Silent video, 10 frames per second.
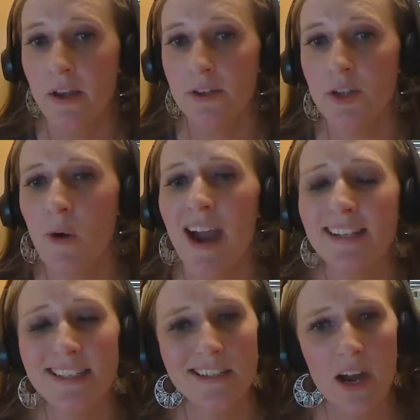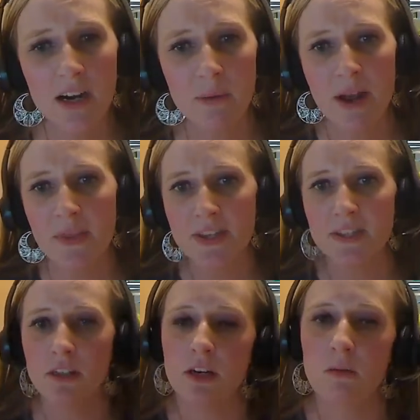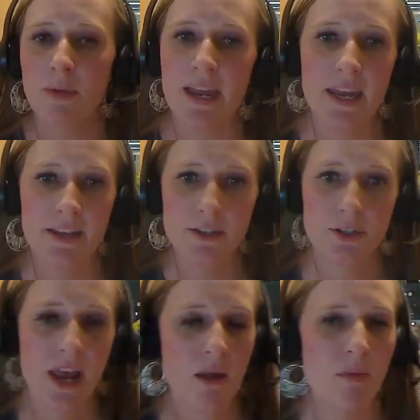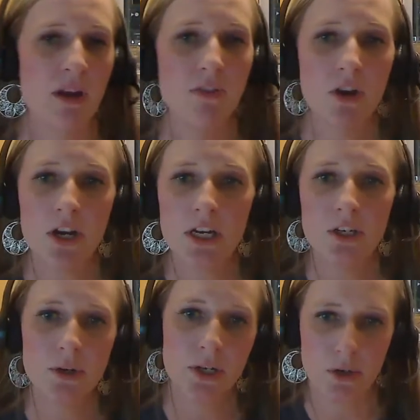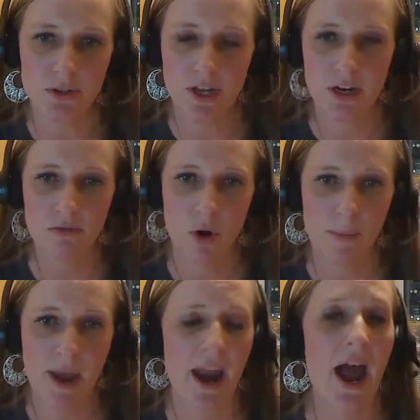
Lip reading: So I did talk about this a little bit yesterday, but if you're going to do a newsletter format,